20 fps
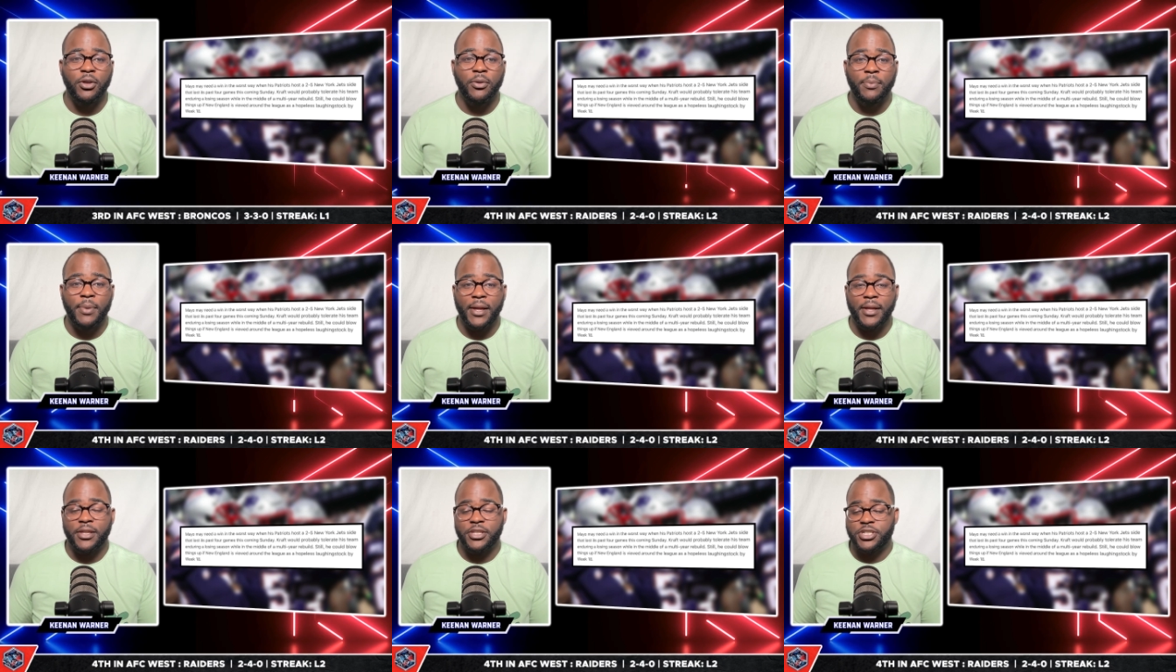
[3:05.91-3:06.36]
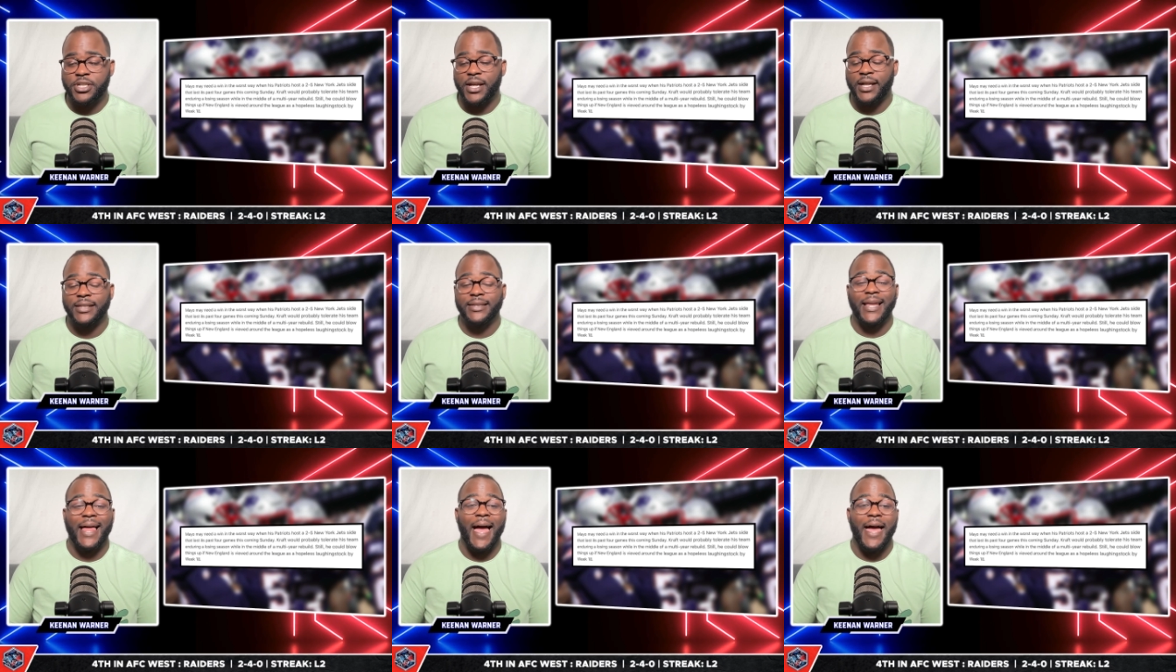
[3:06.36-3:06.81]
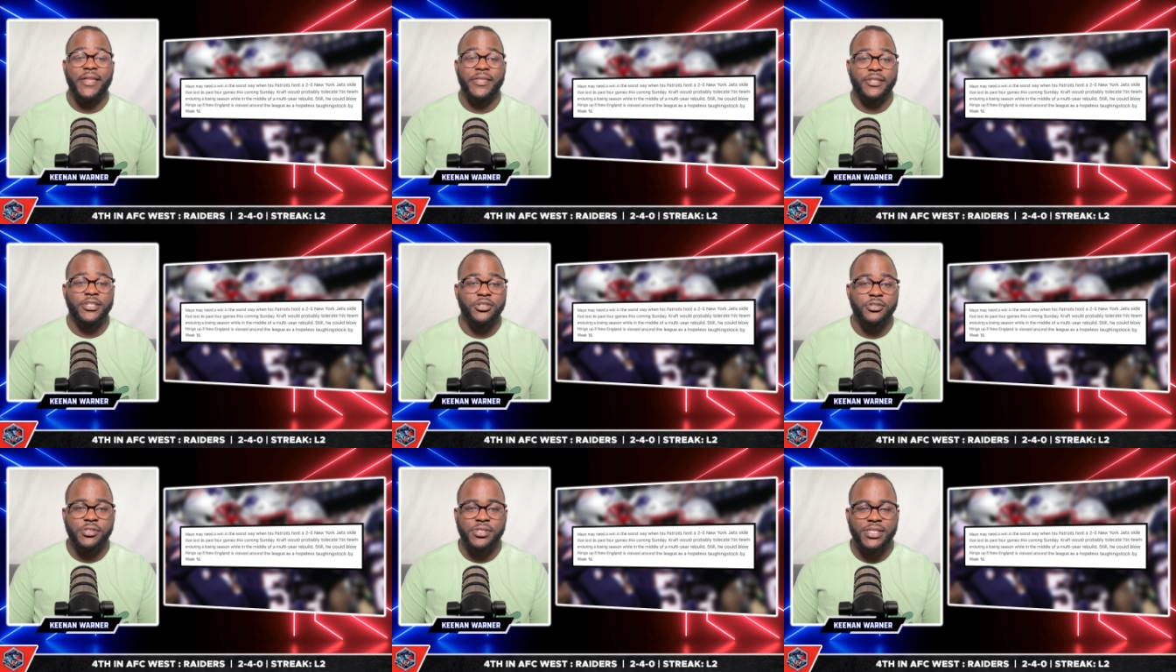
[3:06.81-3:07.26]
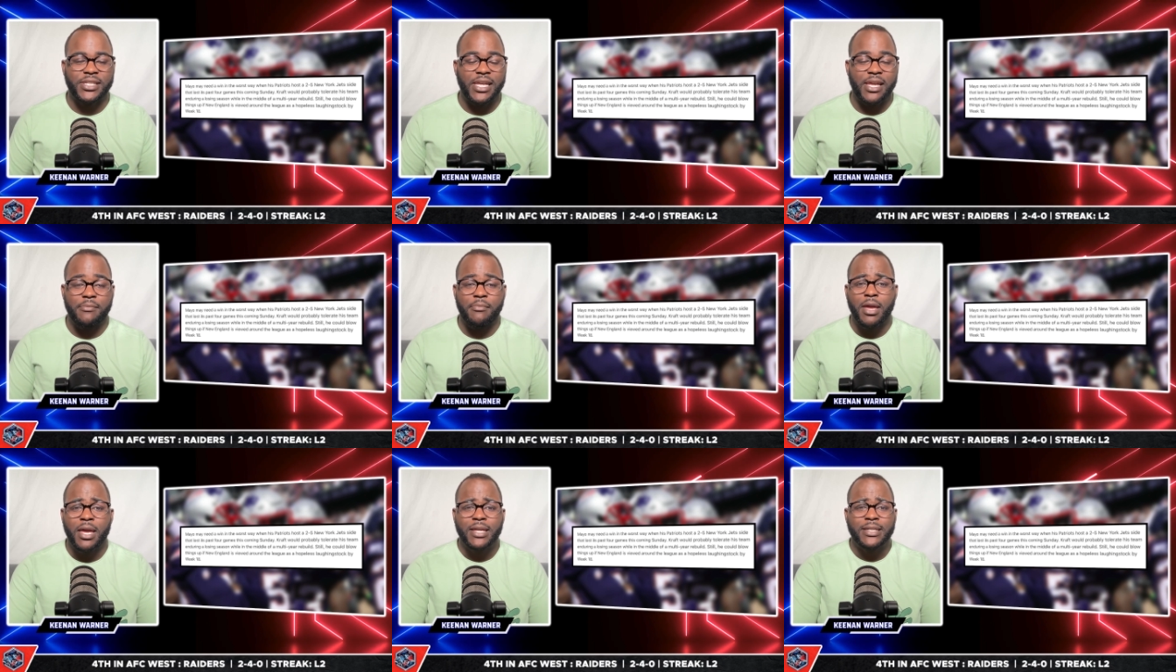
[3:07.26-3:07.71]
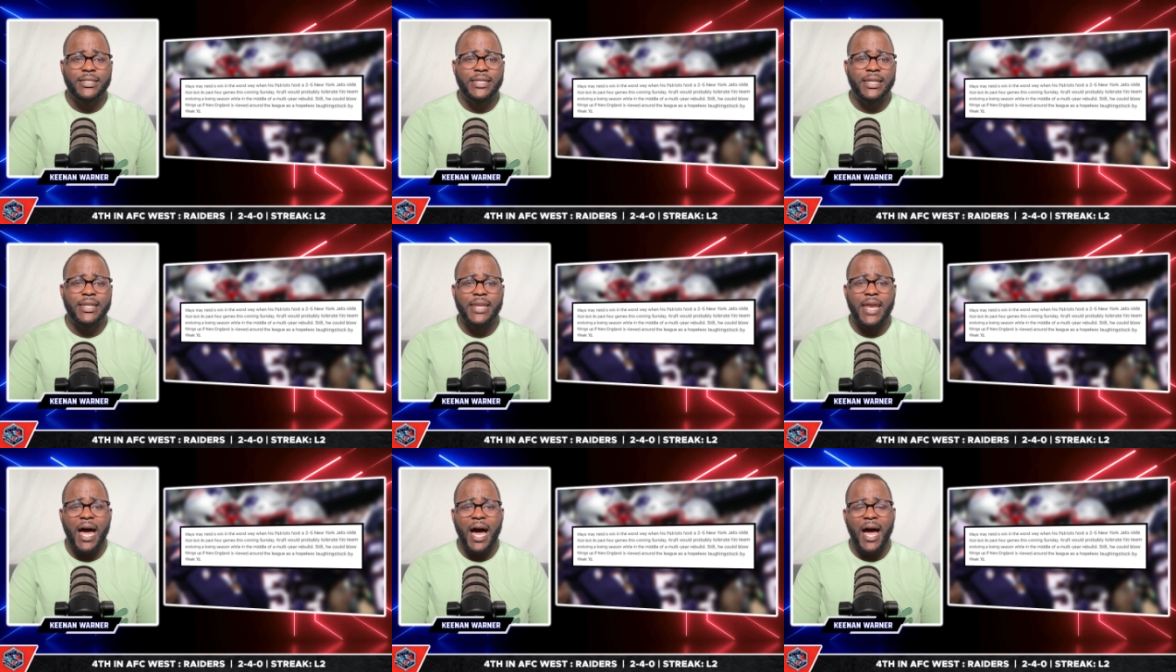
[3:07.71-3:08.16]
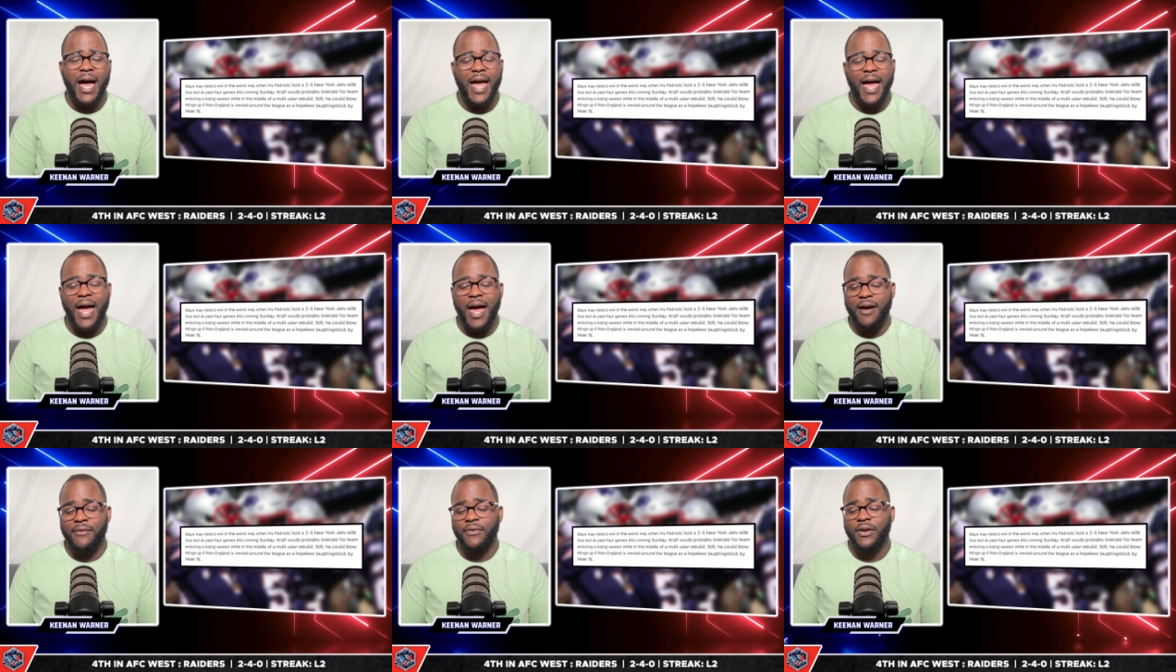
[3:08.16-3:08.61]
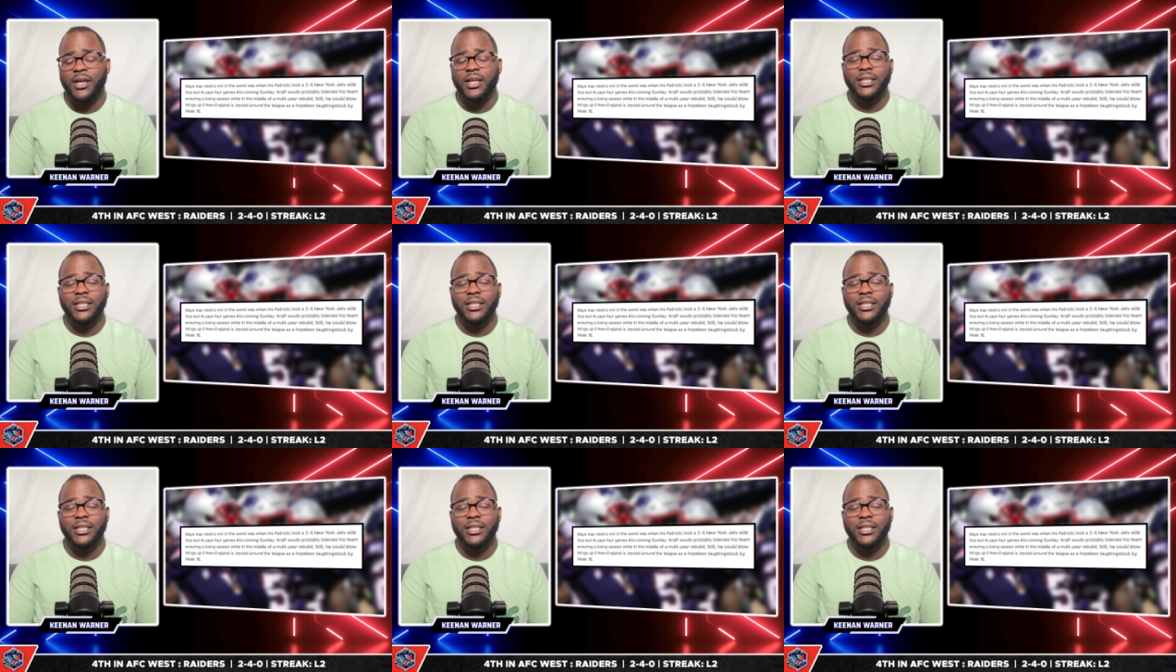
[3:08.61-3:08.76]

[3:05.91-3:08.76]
Belichick last year's team did not have.